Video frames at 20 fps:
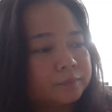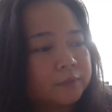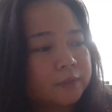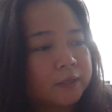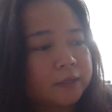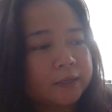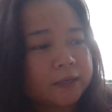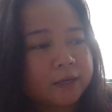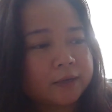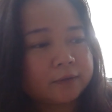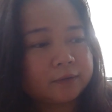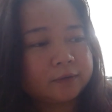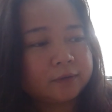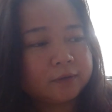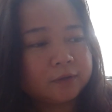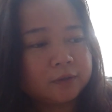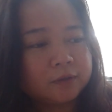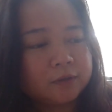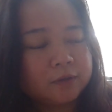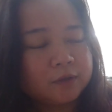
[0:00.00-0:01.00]
again,
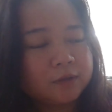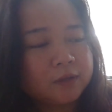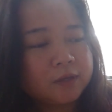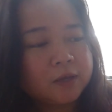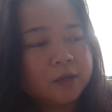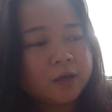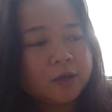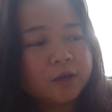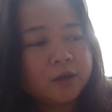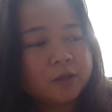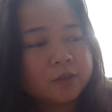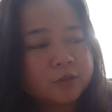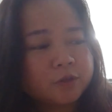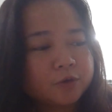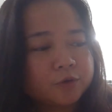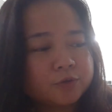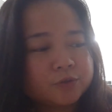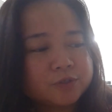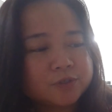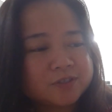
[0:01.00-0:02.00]

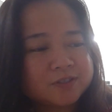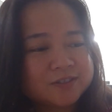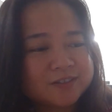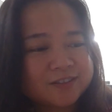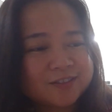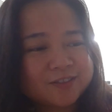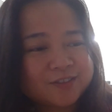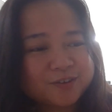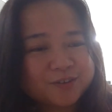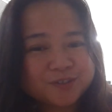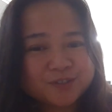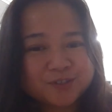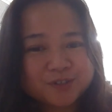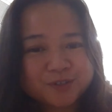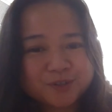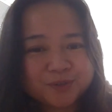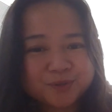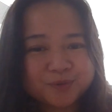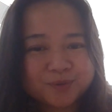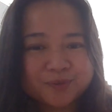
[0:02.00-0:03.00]
those
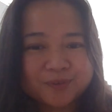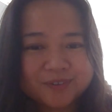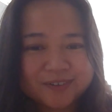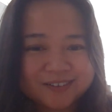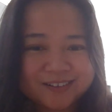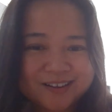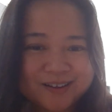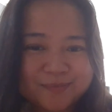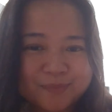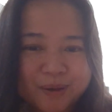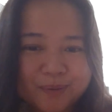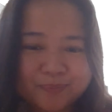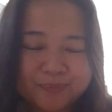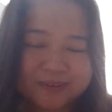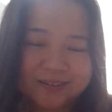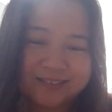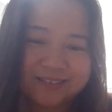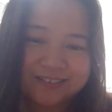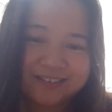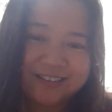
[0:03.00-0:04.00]
two come up
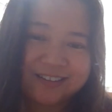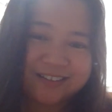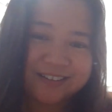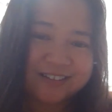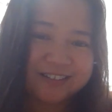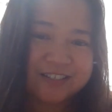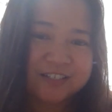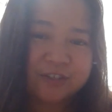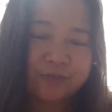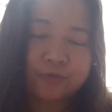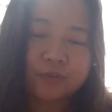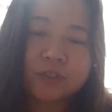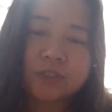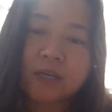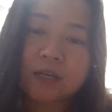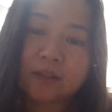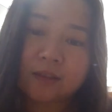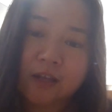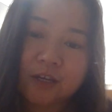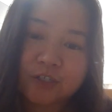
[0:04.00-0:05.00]
in different
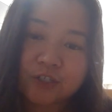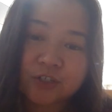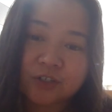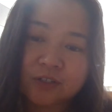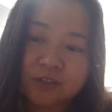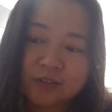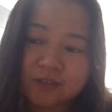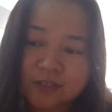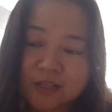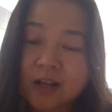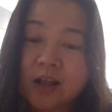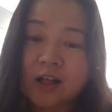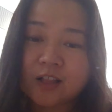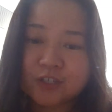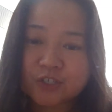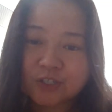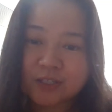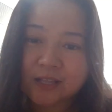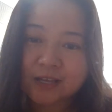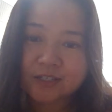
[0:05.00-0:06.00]
psychology
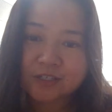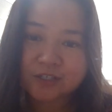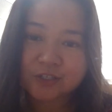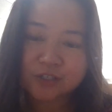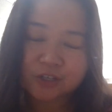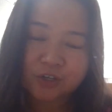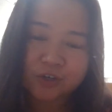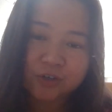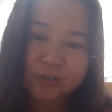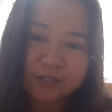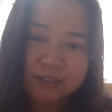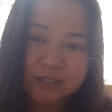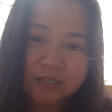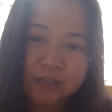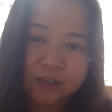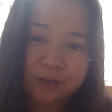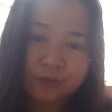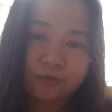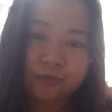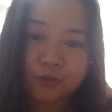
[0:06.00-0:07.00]
classes that you're going to
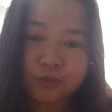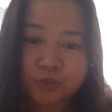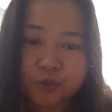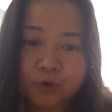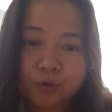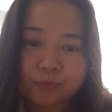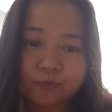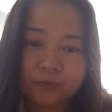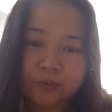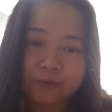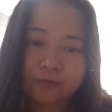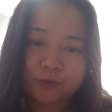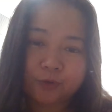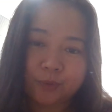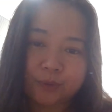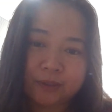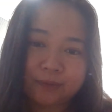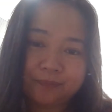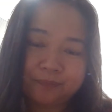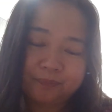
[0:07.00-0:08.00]
take in the future, hopefully, if you
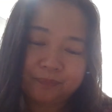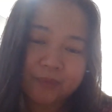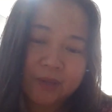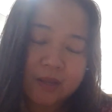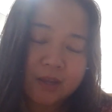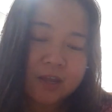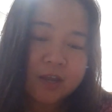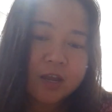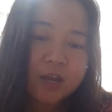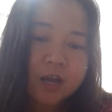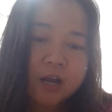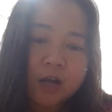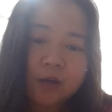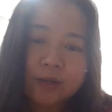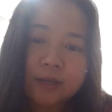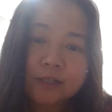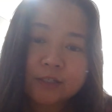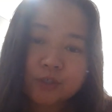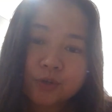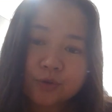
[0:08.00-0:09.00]
will.
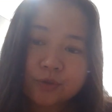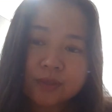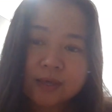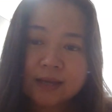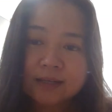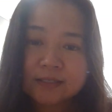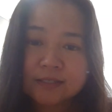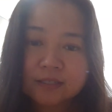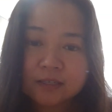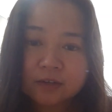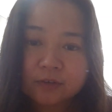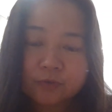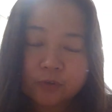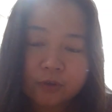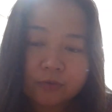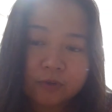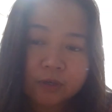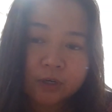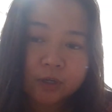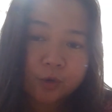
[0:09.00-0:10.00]
Okay, so that's it. If you
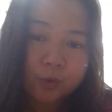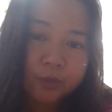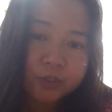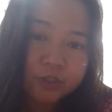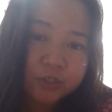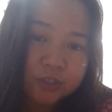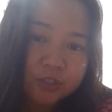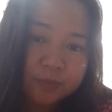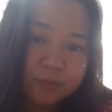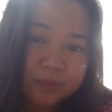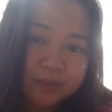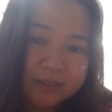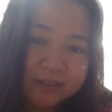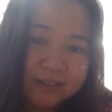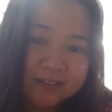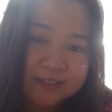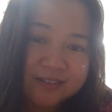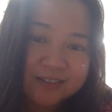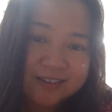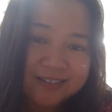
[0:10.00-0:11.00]
have any questions,
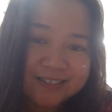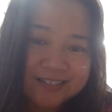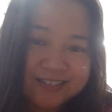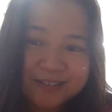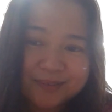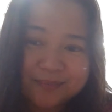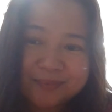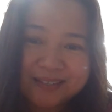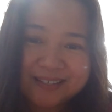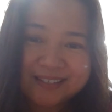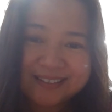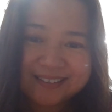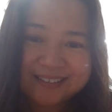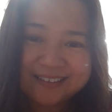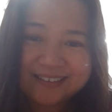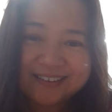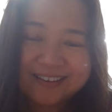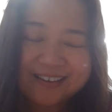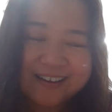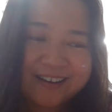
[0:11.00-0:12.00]
please contact
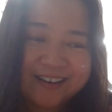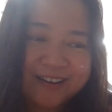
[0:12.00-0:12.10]
me.